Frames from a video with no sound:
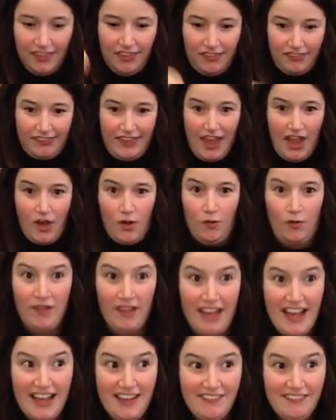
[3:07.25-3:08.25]
So,
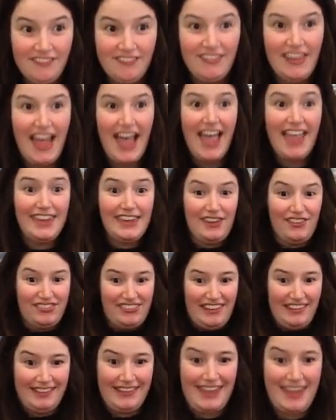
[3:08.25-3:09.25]
I
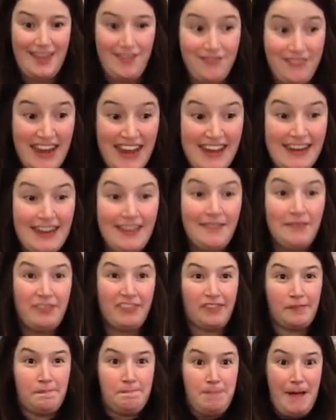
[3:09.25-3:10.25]
used to live in a
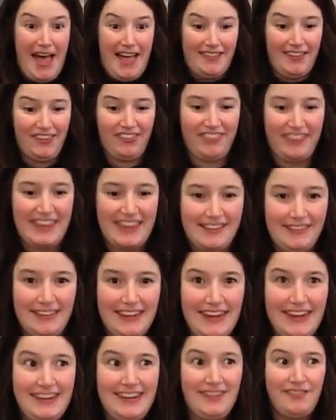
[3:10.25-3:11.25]
spotlessly
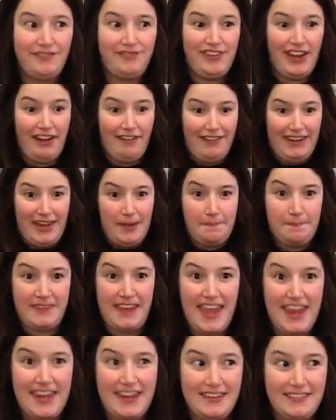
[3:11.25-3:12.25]
clean, very
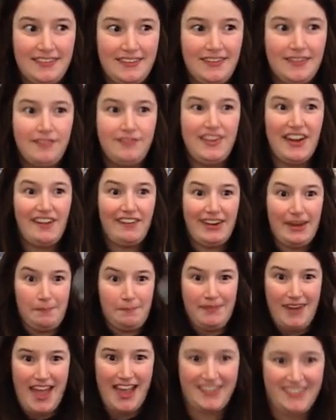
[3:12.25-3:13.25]
uptight, very
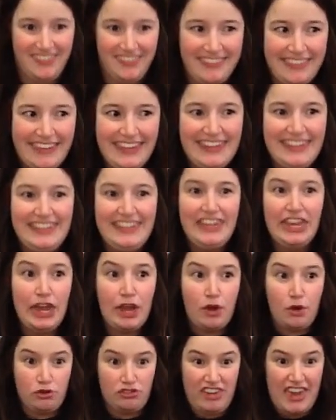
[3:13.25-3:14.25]
obnoxiously
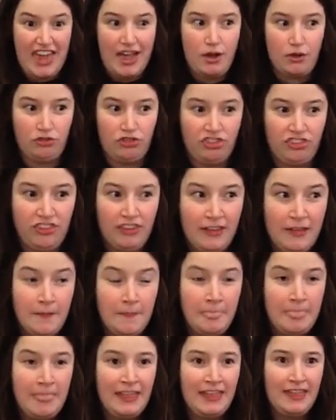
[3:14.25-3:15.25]
huge house,
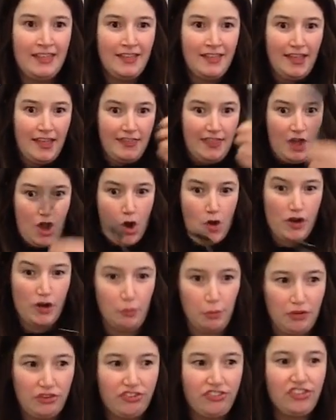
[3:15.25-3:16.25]
and the
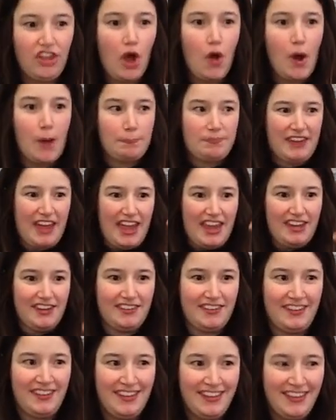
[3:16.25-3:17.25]
owner was so
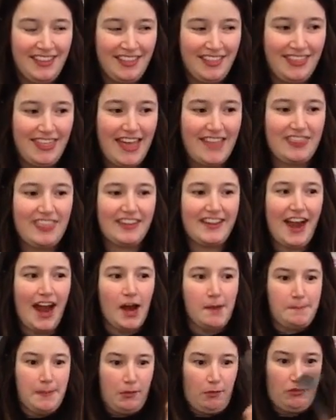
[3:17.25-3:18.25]
uptight that the
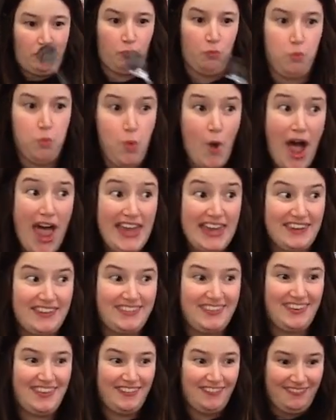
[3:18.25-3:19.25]
carpet was
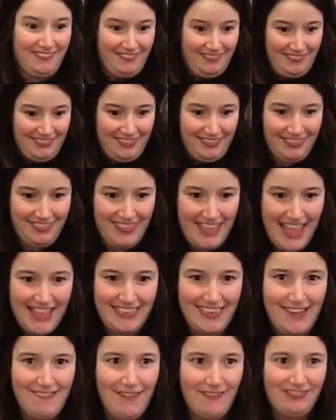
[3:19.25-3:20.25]
white!
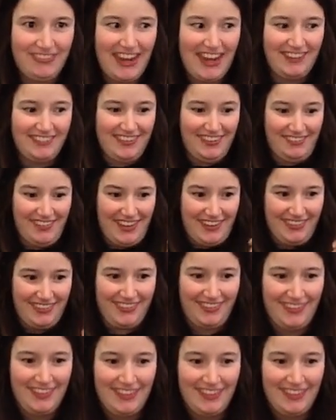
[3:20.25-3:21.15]
That's how uptight she was.